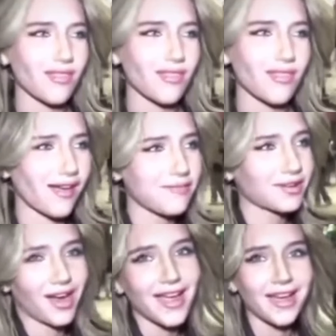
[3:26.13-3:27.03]
I'm
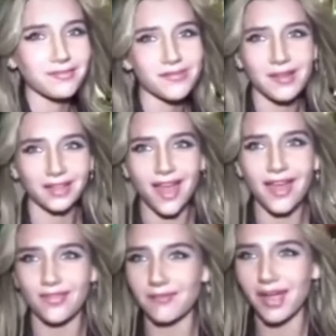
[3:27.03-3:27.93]
great. I'm living my
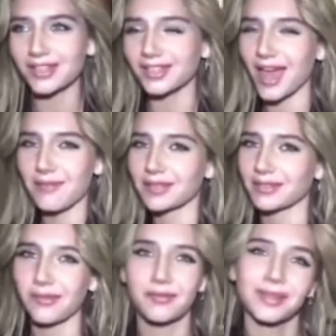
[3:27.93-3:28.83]
life. I'm actually the happiest I've ever been.